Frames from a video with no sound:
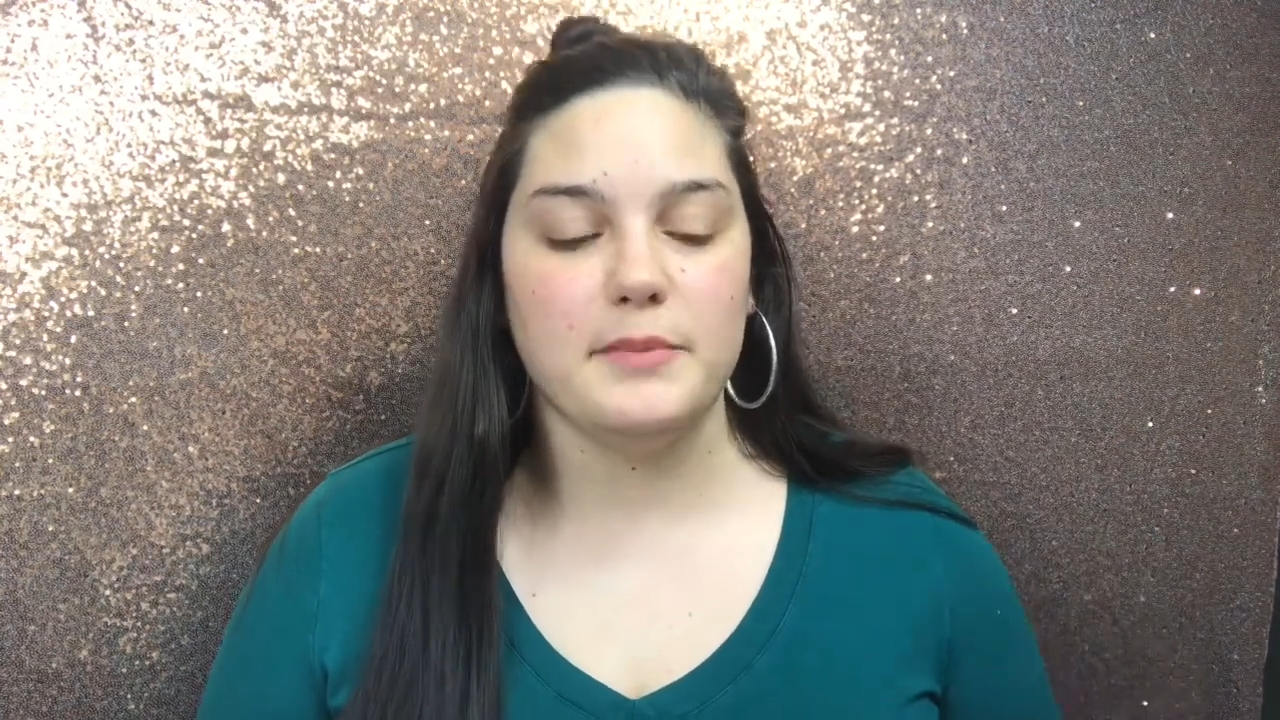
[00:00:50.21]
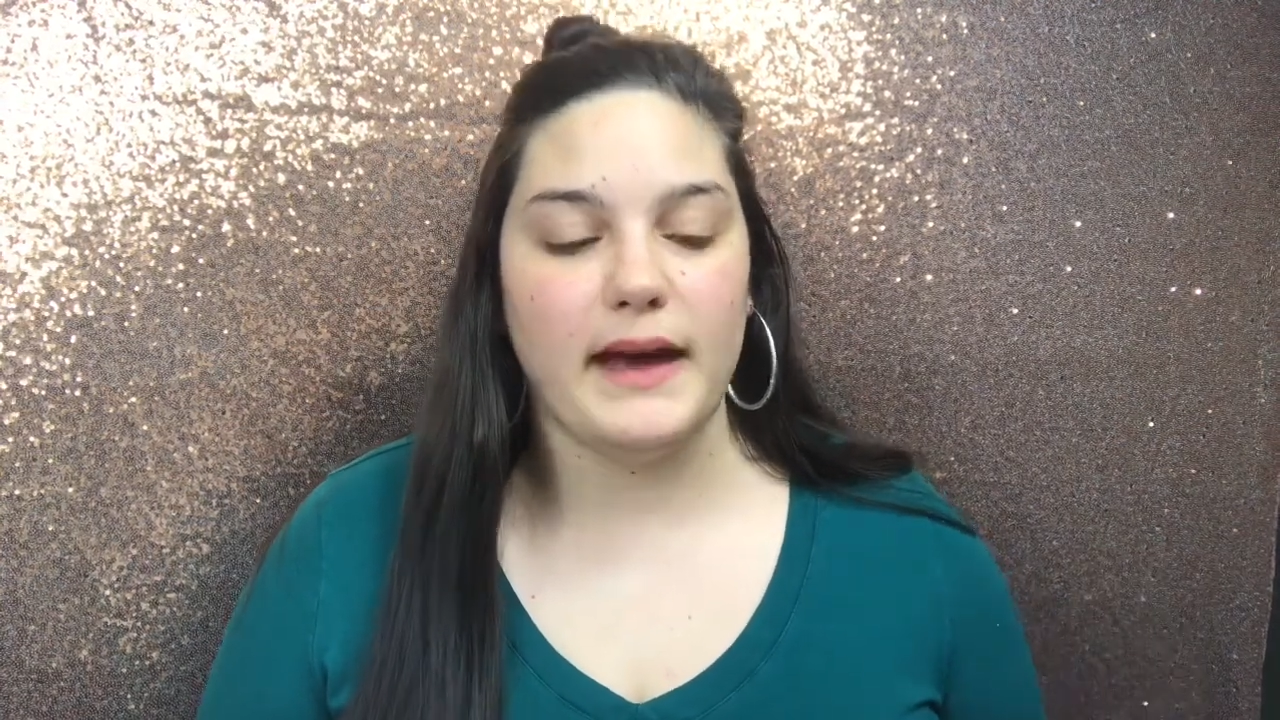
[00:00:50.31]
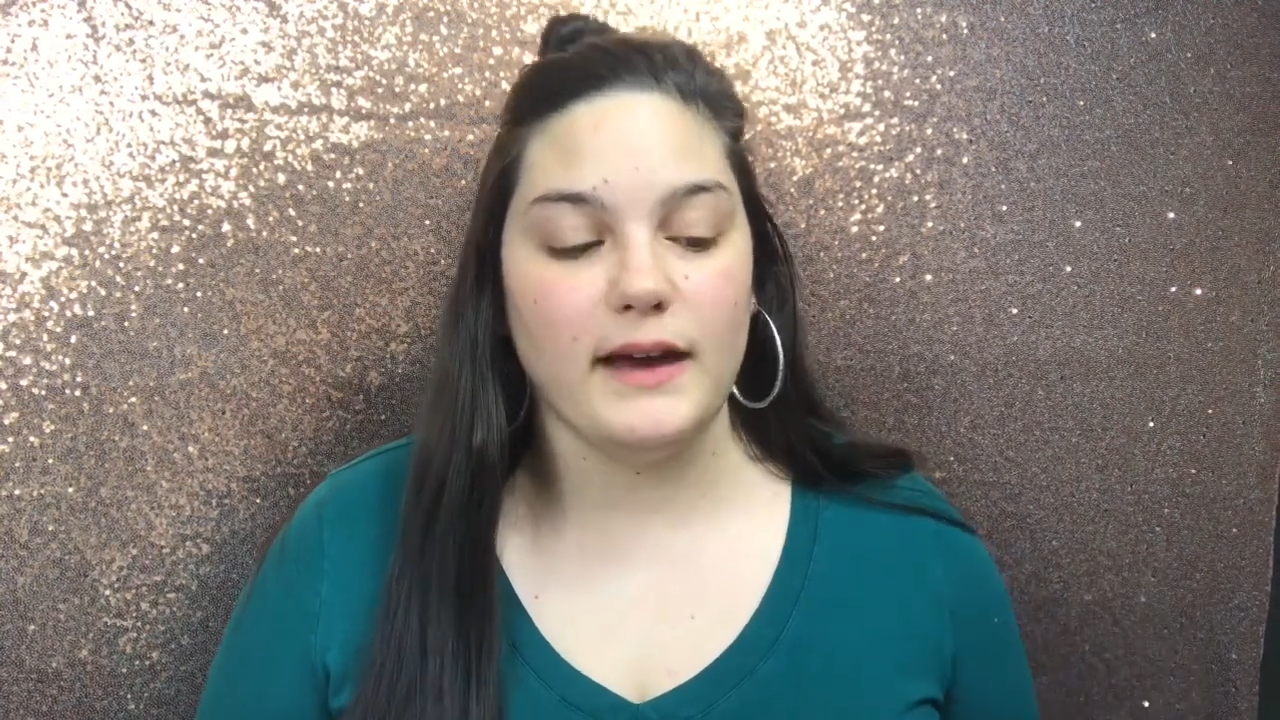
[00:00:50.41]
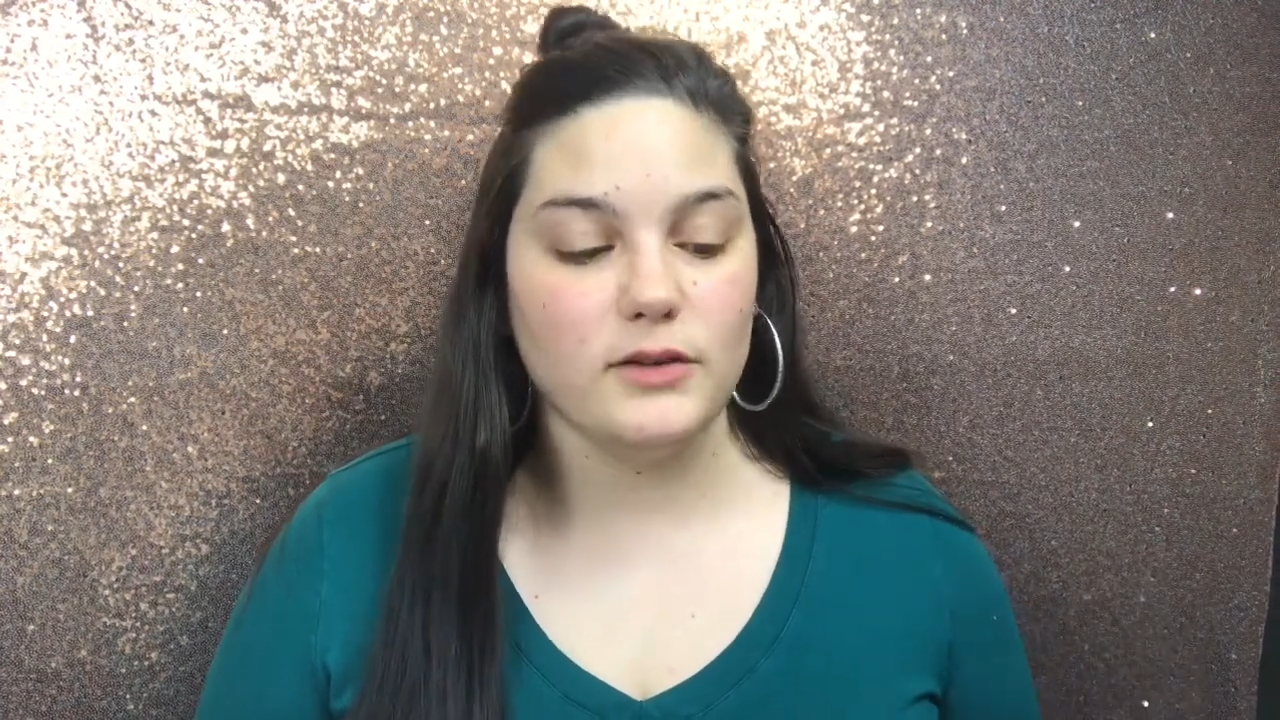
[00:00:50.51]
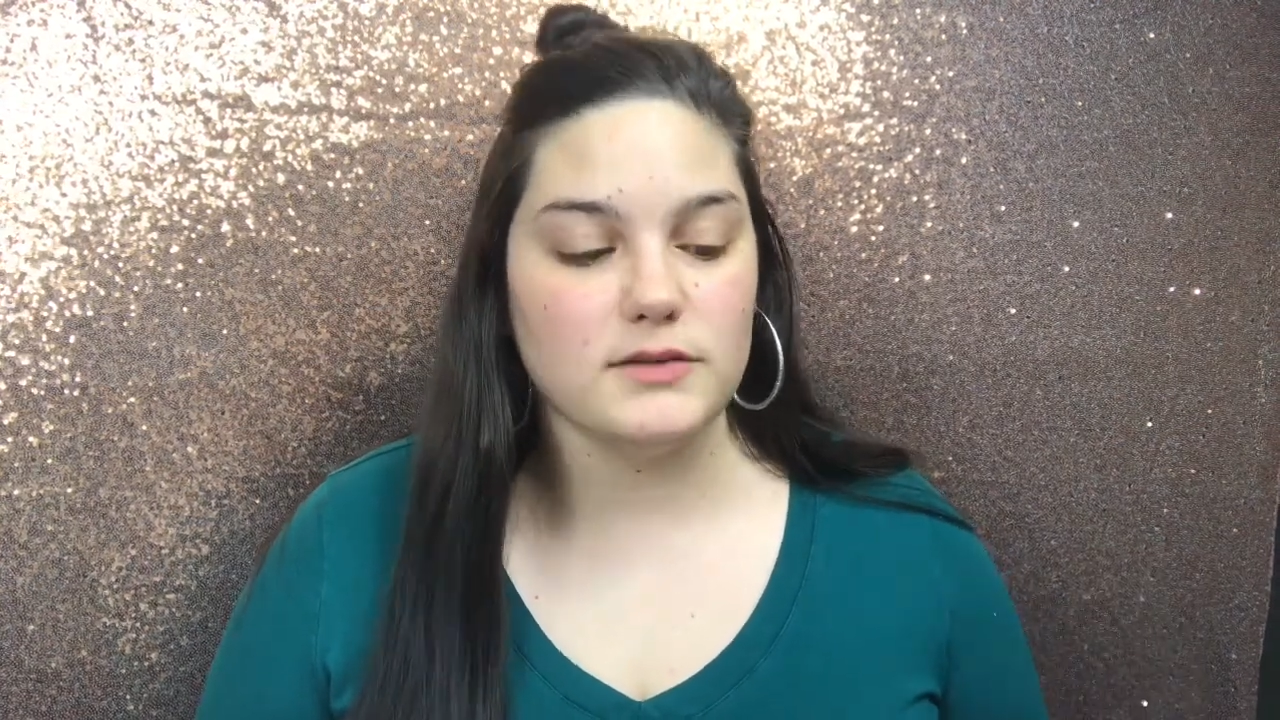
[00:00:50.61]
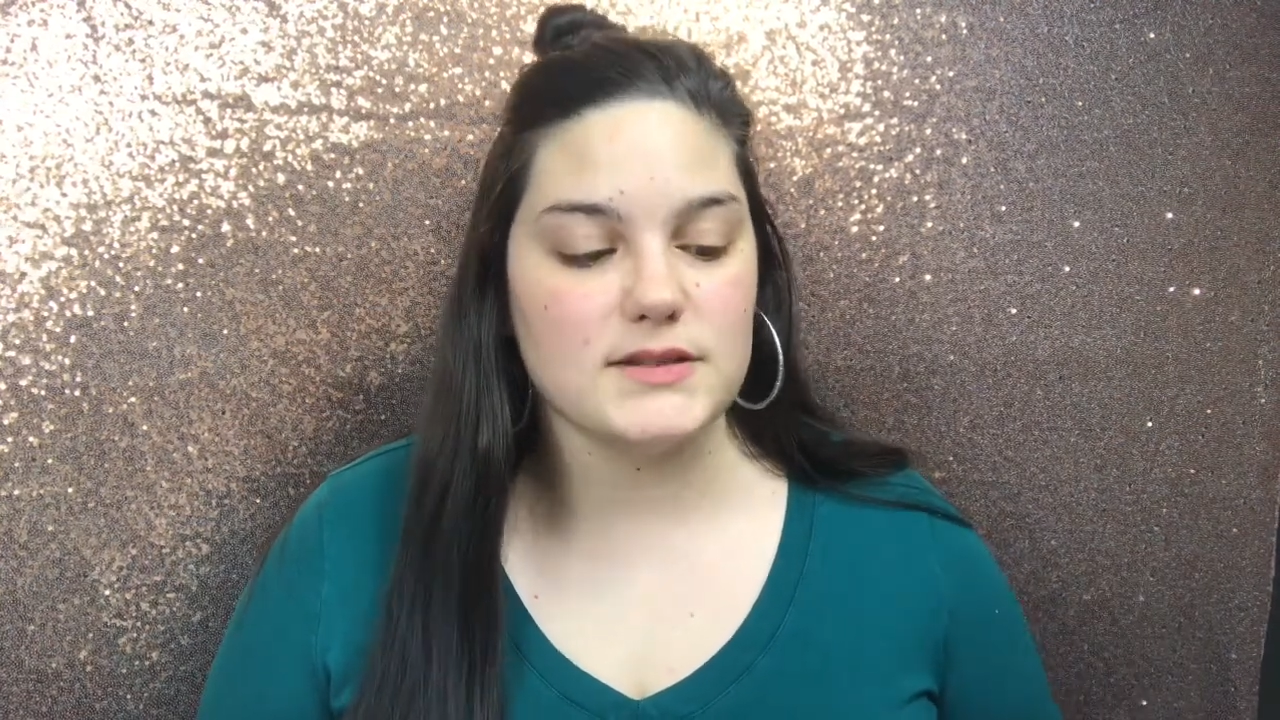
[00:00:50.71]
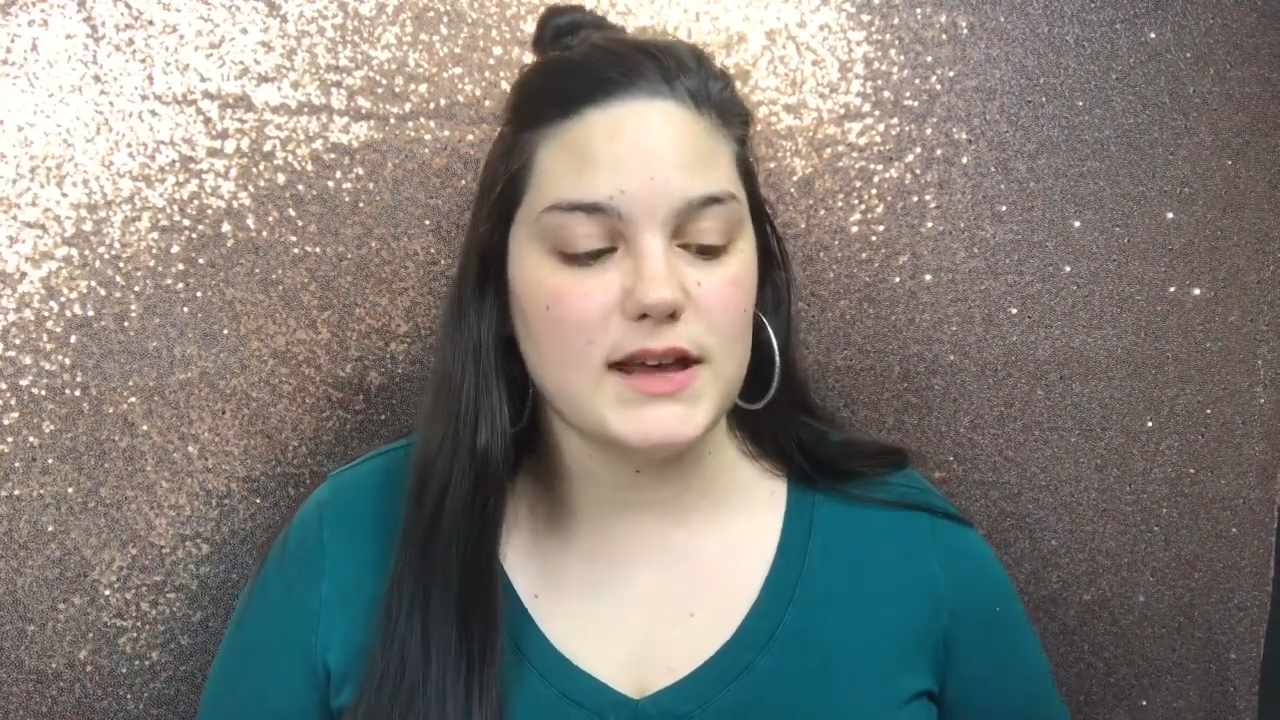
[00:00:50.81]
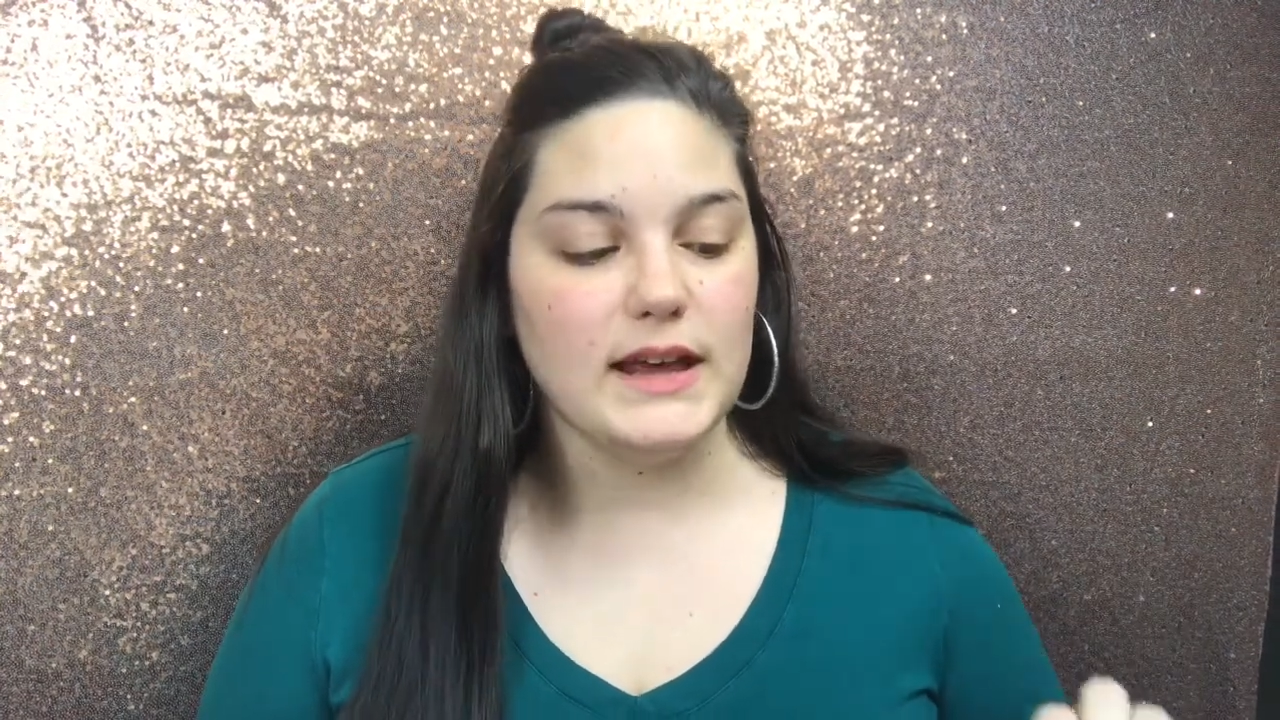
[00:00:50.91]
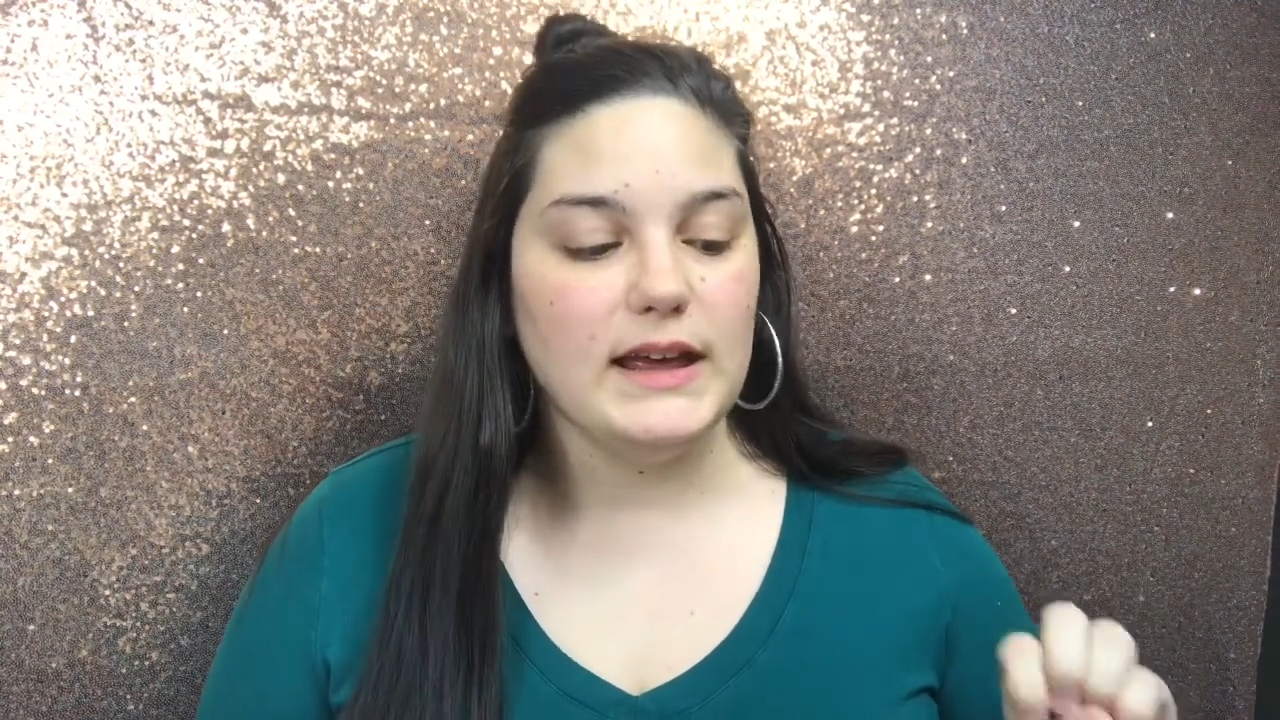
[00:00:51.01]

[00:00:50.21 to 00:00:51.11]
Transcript: pounds